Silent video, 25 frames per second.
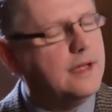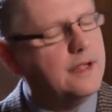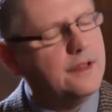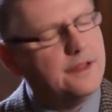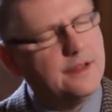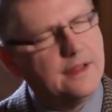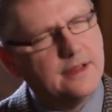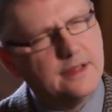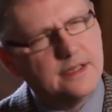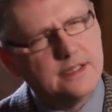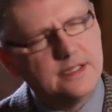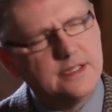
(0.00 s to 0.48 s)
I
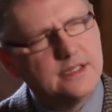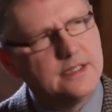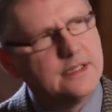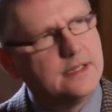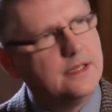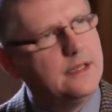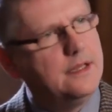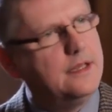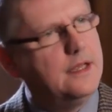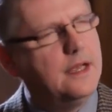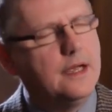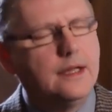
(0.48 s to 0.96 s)
think this is
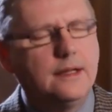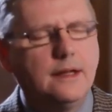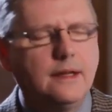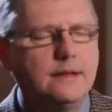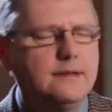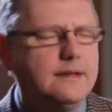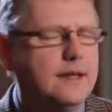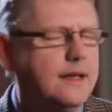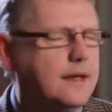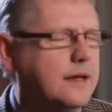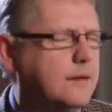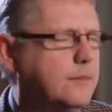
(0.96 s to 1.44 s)
a, a, a
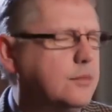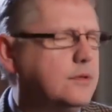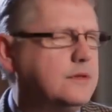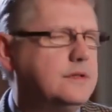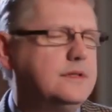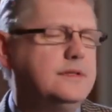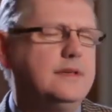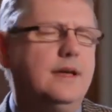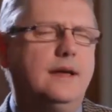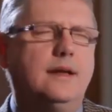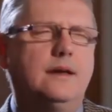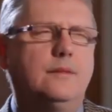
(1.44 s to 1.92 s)
terrible,
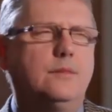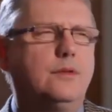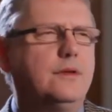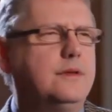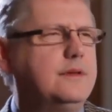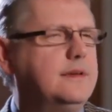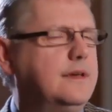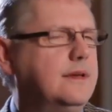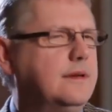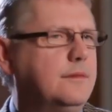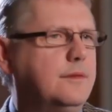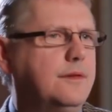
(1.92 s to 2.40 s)
terrible,
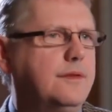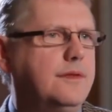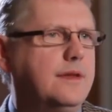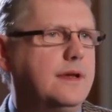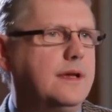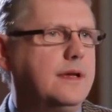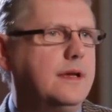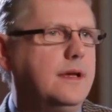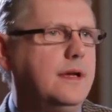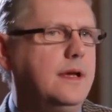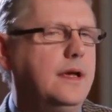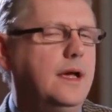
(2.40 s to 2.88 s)
terrible
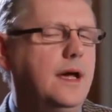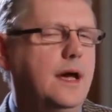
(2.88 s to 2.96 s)
thing.